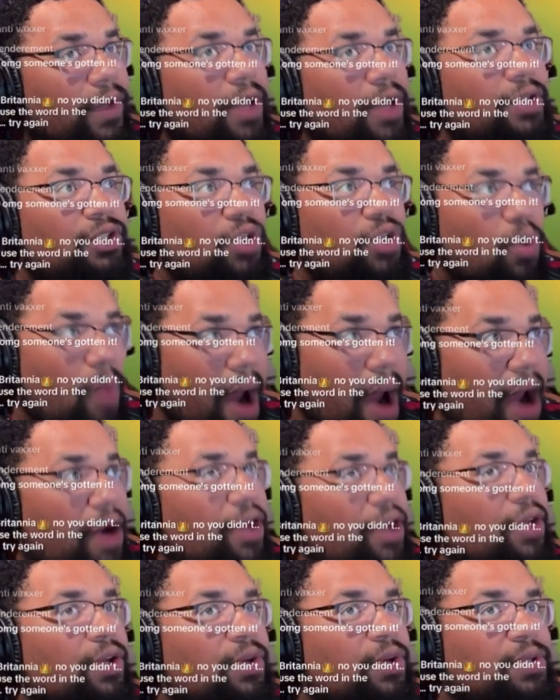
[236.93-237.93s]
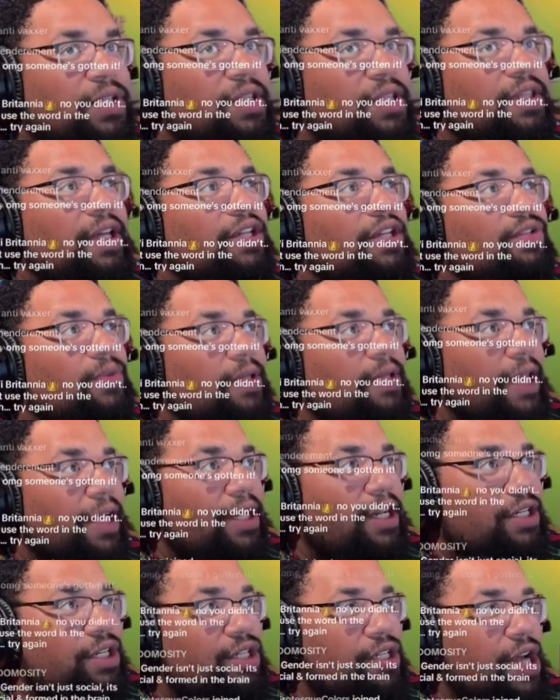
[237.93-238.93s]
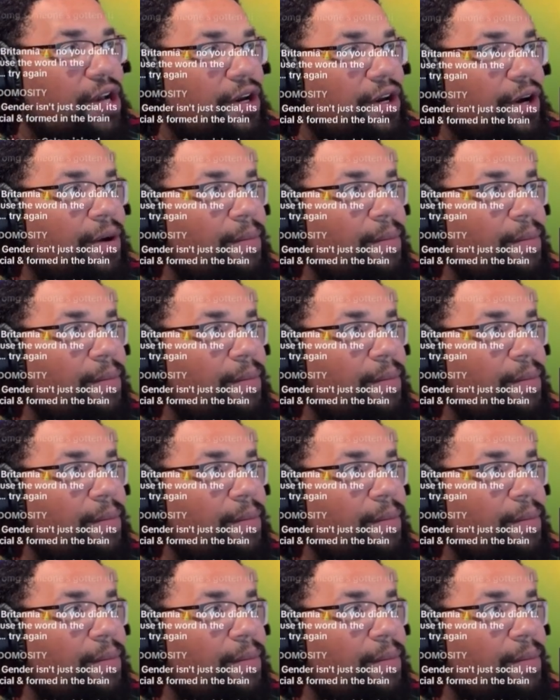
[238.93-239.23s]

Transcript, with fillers: So why are you using things related to gender?